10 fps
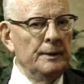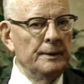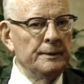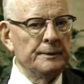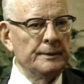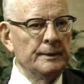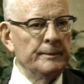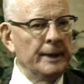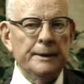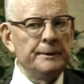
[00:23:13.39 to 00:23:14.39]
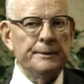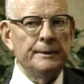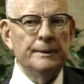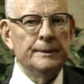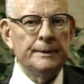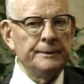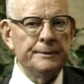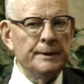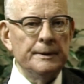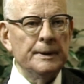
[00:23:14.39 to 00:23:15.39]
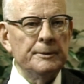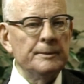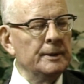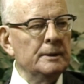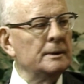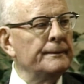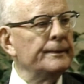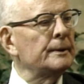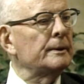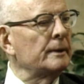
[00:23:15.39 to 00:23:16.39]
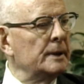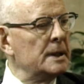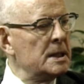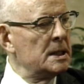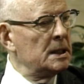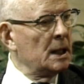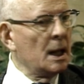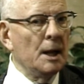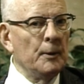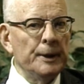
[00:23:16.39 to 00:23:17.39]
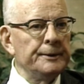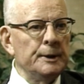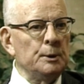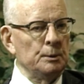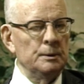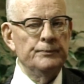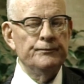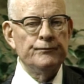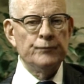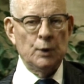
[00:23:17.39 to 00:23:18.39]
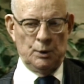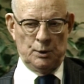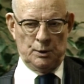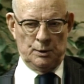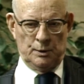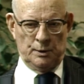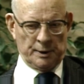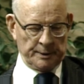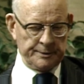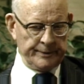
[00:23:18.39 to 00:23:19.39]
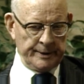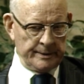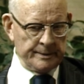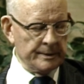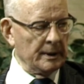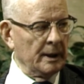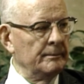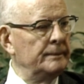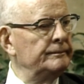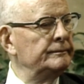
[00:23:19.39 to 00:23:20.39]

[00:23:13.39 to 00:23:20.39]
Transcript: His manager considered him to be inferior. Mm-hmm. What does he do? He looks for another job,